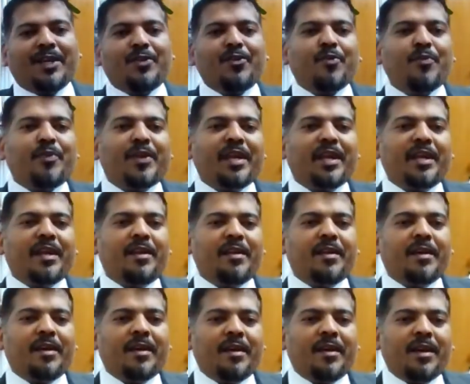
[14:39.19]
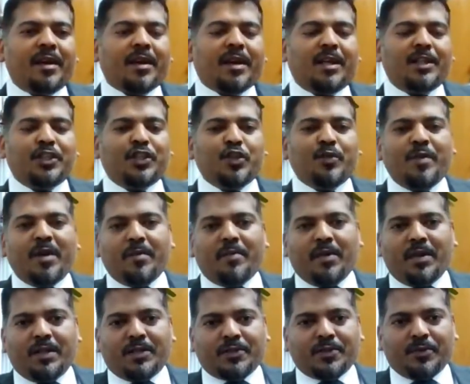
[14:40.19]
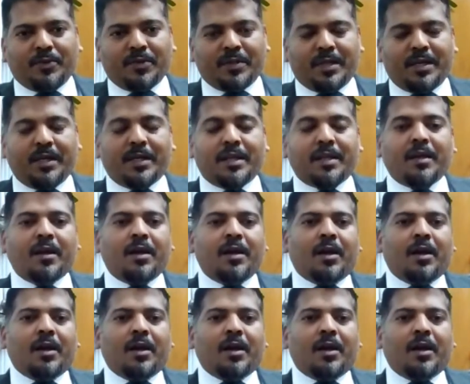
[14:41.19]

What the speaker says: You bring in consumables over there.